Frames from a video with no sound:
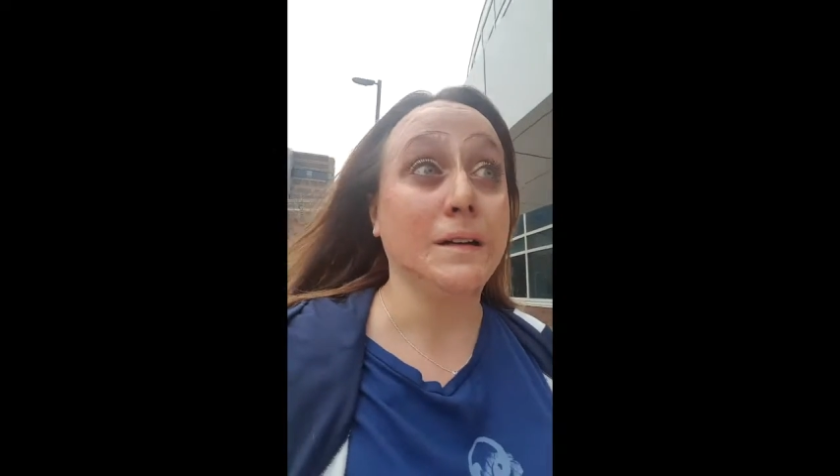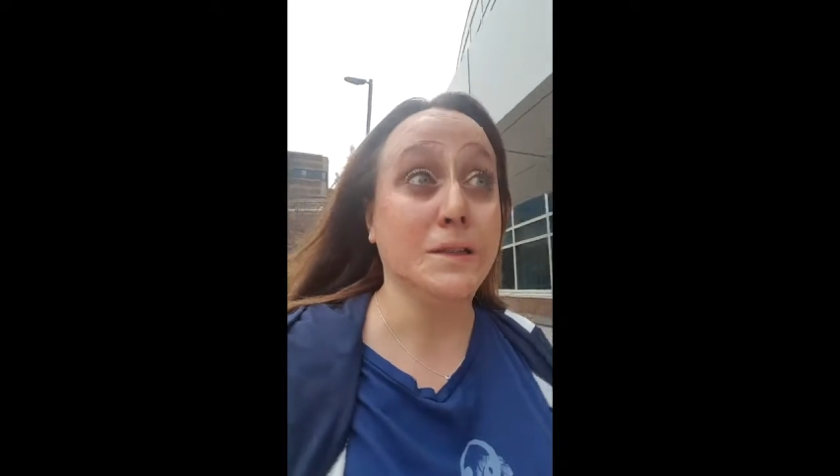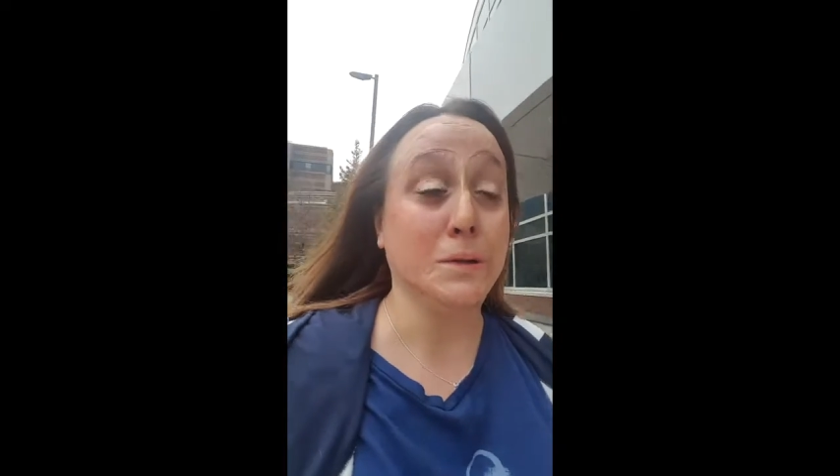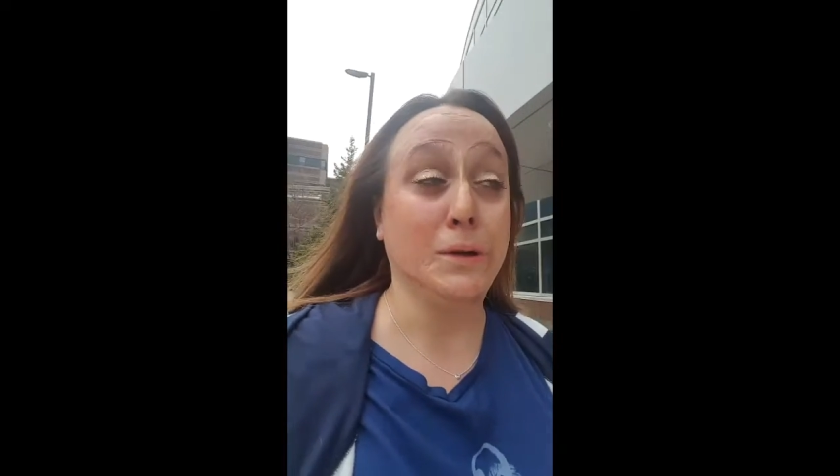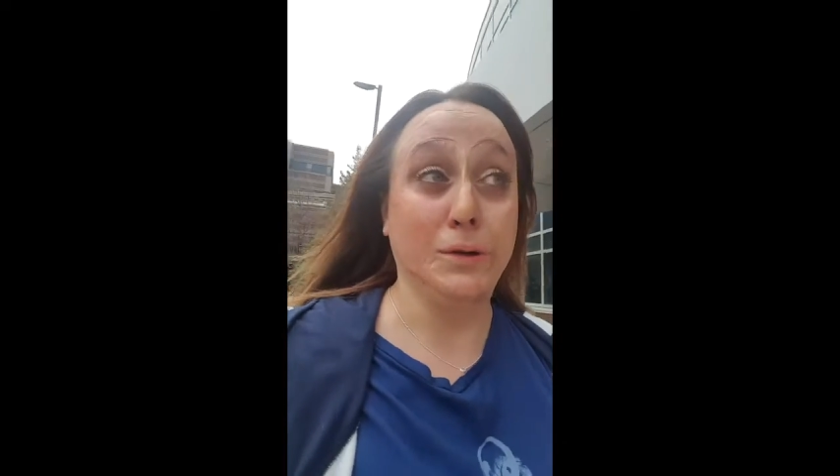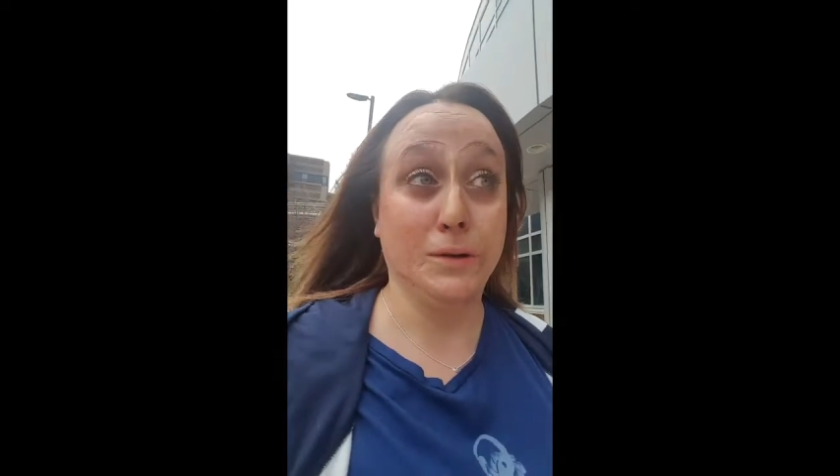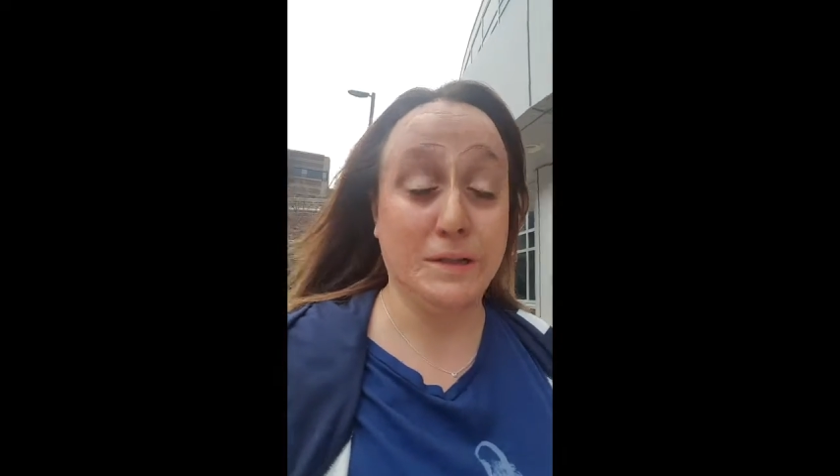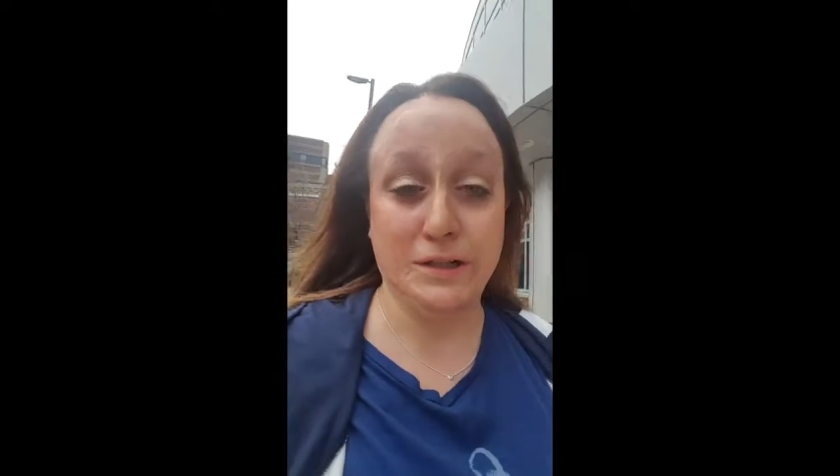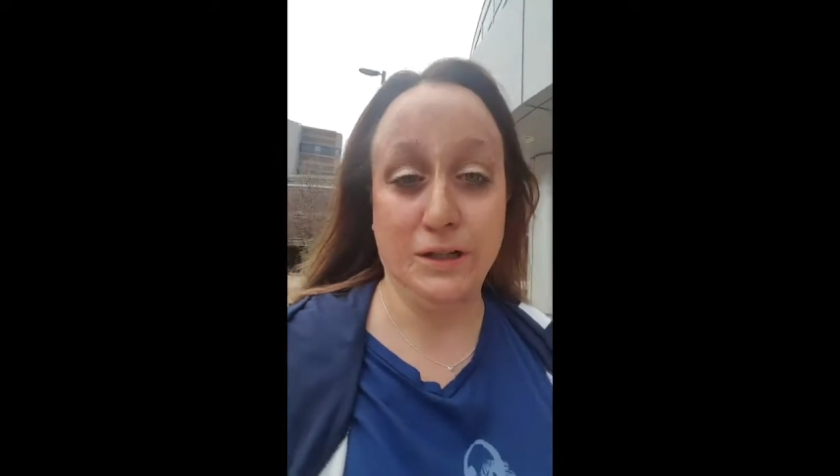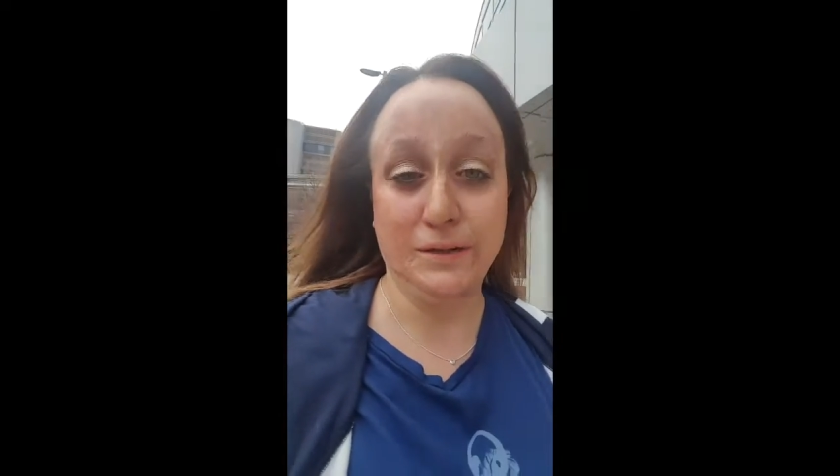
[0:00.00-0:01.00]
So
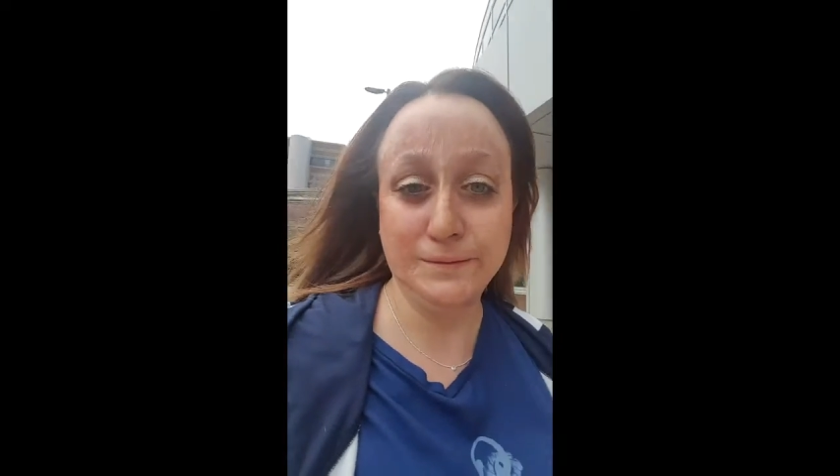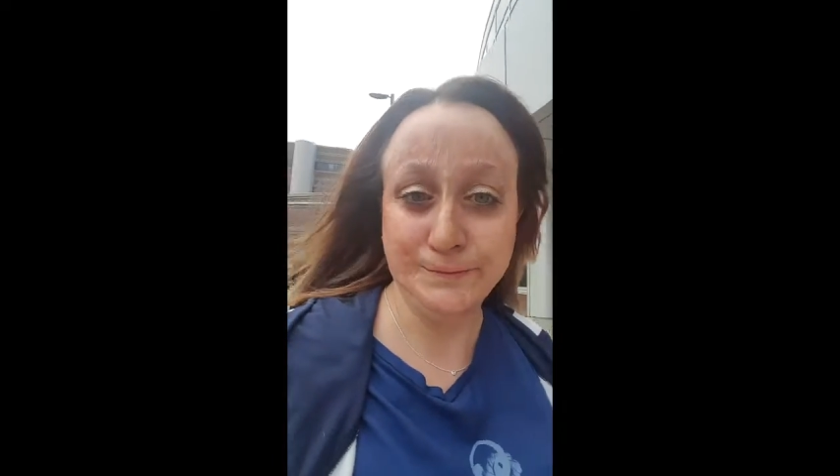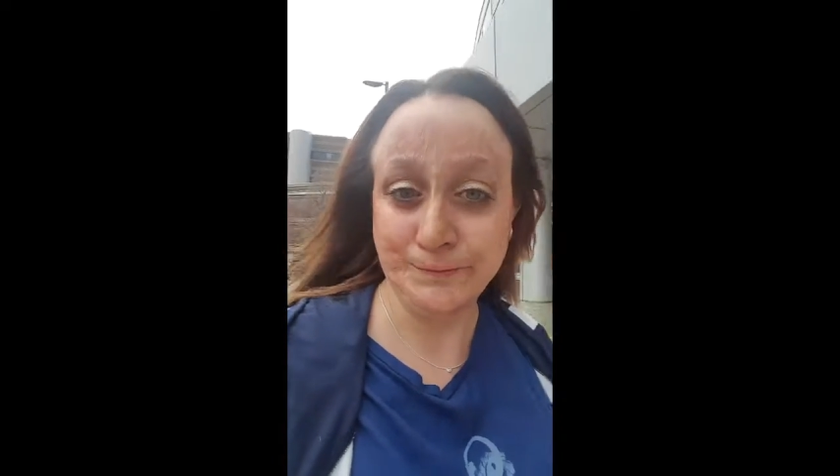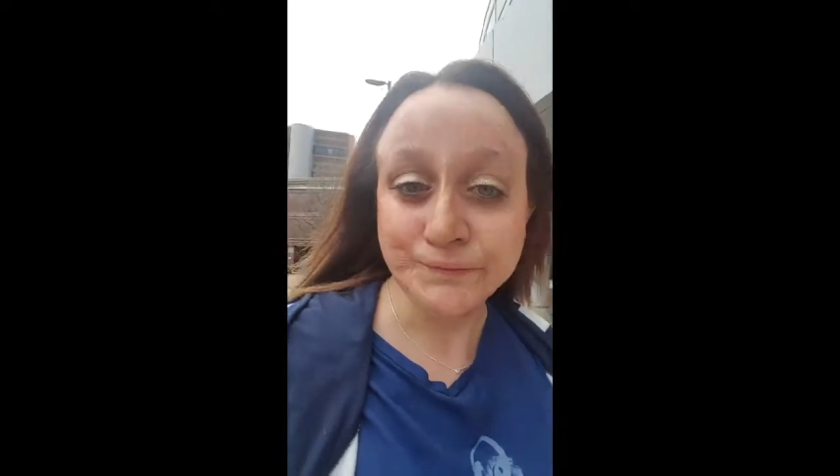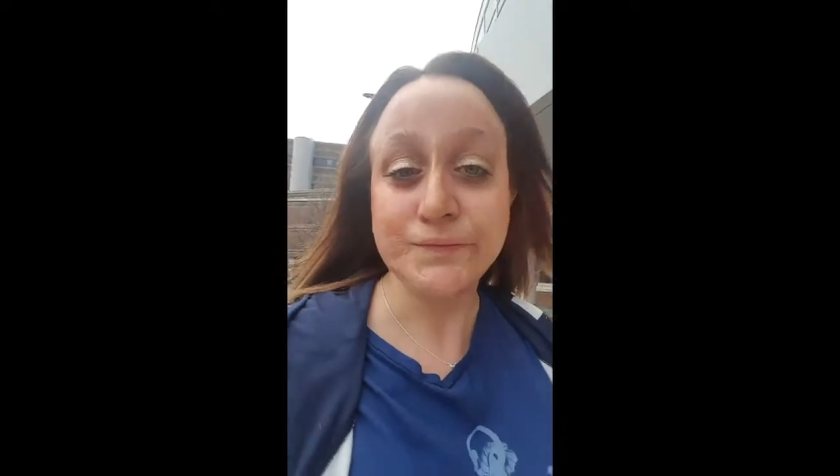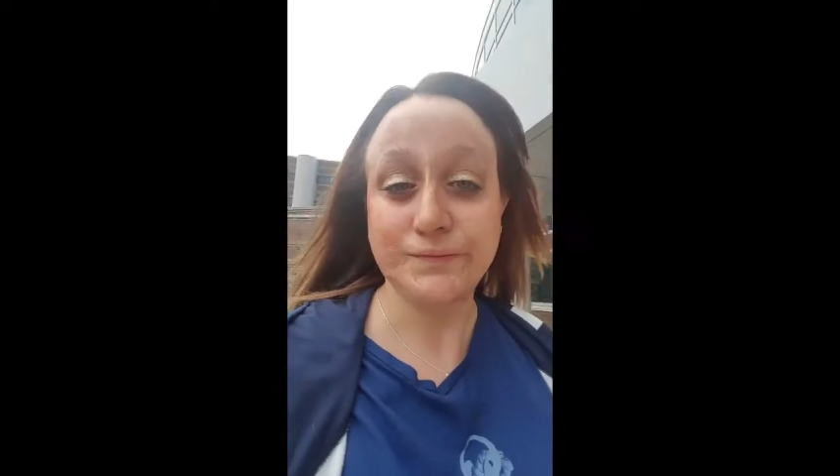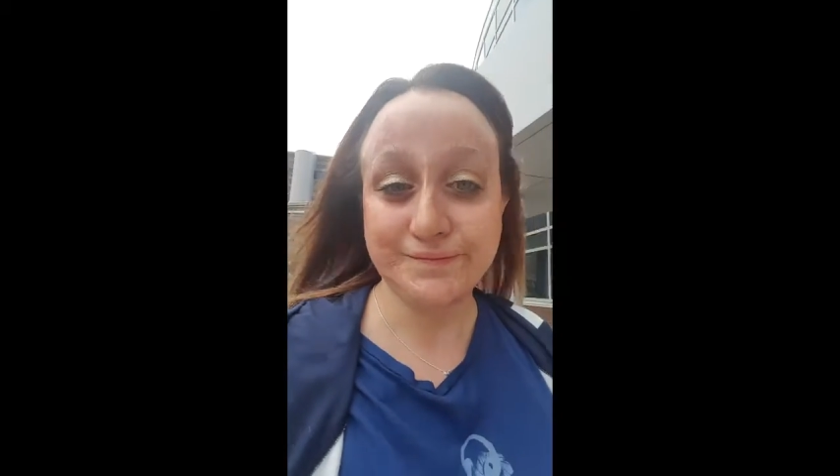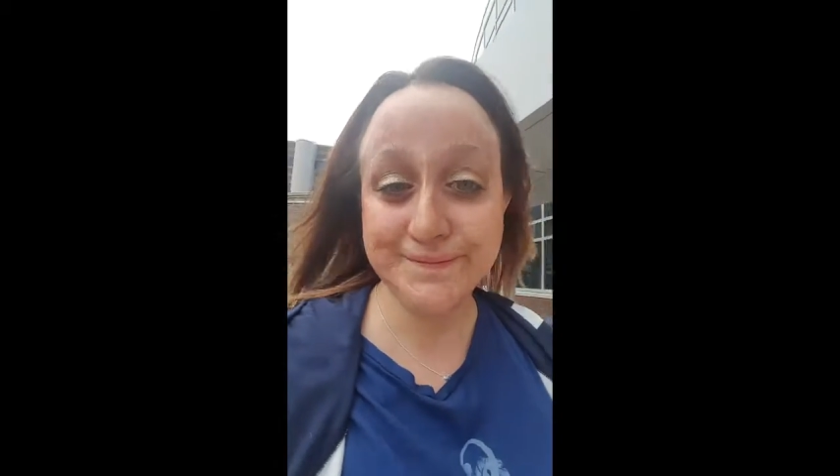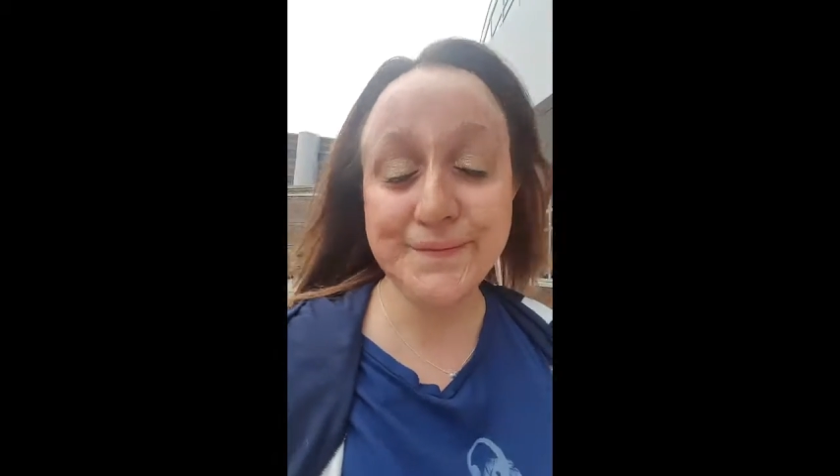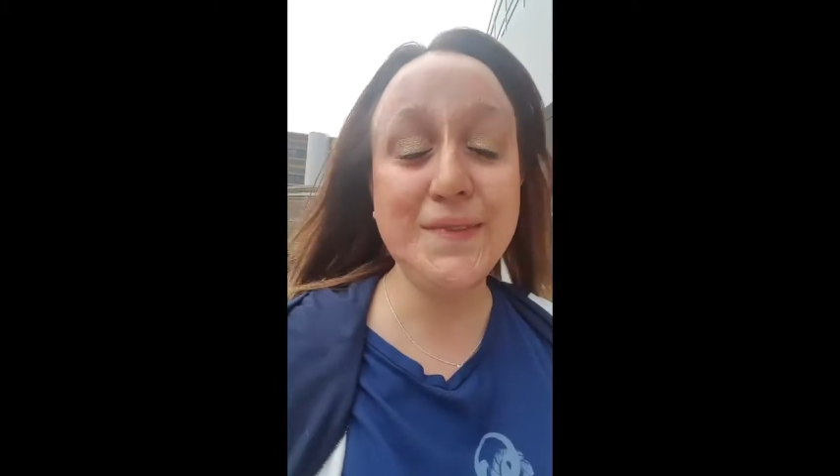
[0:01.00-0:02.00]
kudos to you,
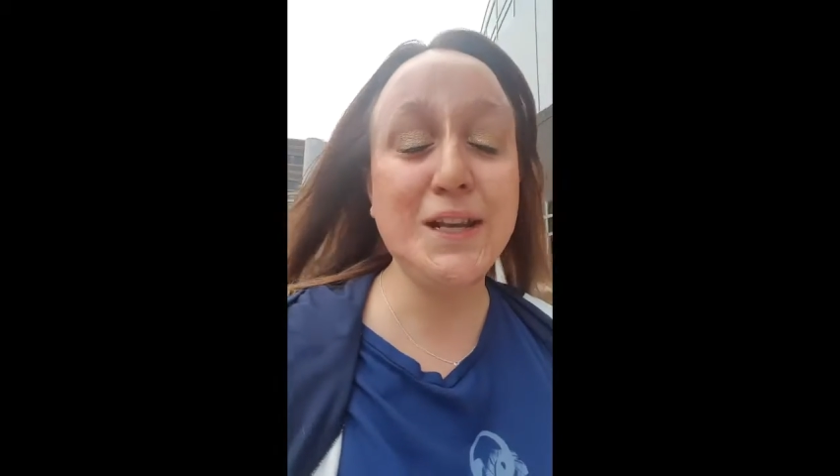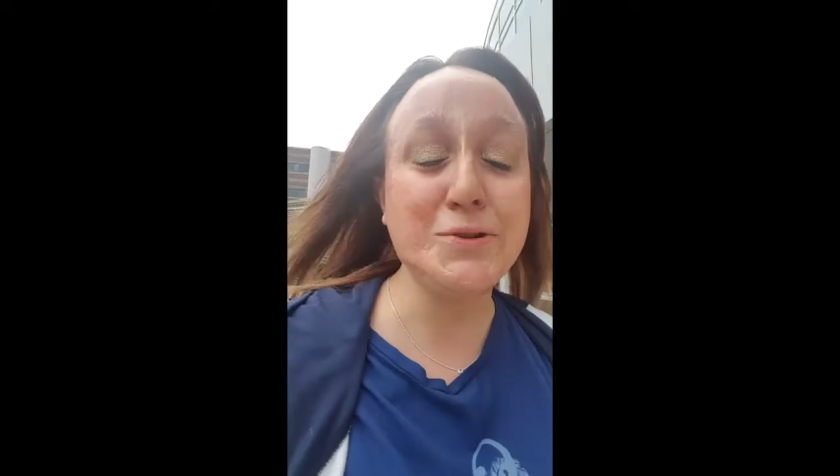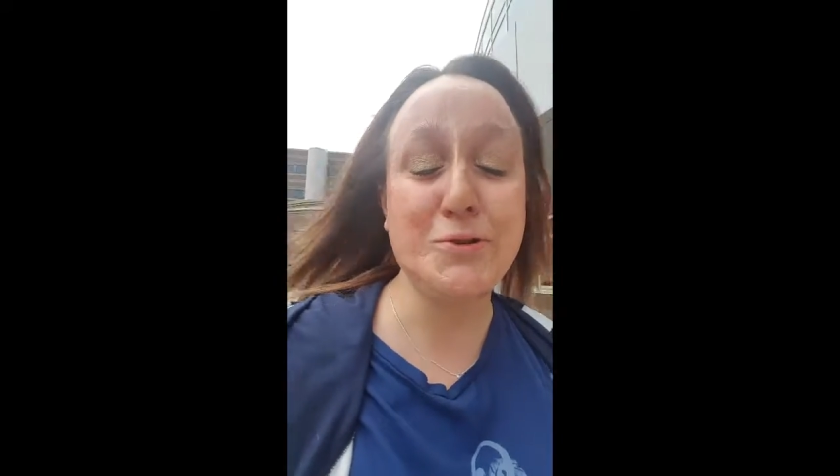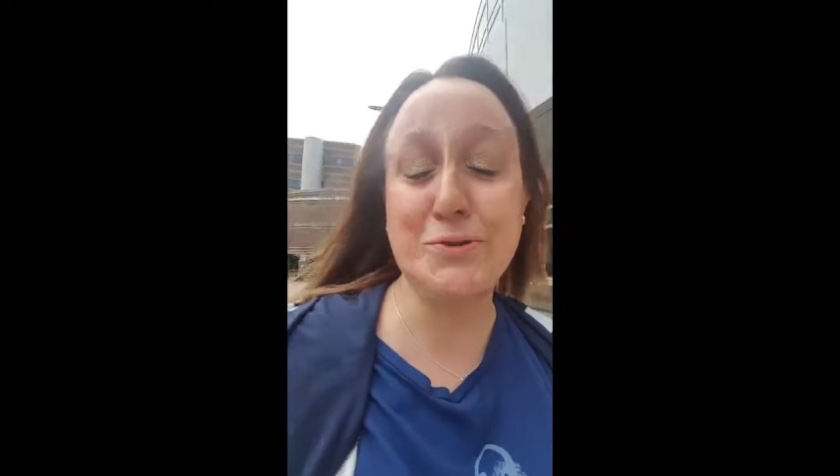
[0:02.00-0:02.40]
and